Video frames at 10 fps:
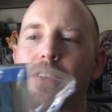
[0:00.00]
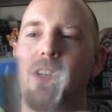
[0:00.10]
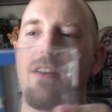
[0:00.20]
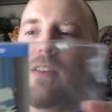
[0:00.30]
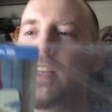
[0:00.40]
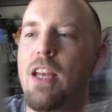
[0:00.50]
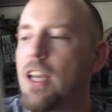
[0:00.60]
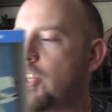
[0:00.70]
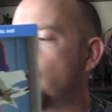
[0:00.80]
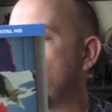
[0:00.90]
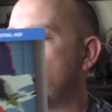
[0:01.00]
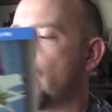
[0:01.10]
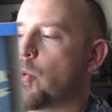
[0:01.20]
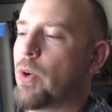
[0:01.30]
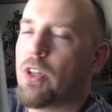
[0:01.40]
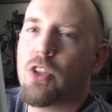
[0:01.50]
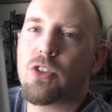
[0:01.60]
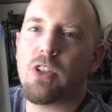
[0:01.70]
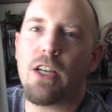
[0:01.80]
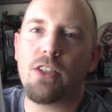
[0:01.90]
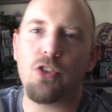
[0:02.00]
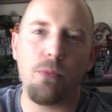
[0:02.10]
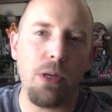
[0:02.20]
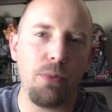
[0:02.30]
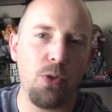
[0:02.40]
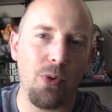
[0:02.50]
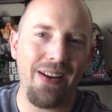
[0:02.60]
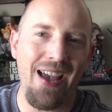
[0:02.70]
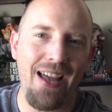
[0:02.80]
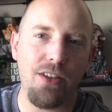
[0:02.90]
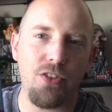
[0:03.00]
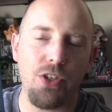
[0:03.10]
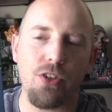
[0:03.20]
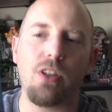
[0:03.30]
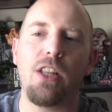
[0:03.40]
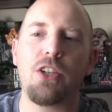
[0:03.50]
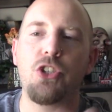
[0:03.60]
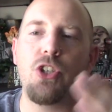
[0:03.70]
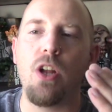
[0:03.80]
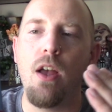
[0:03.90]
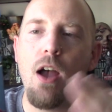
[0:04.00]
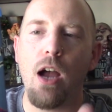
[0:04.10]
there and you want to know what it looks like, so maybe you want to add it to your collection,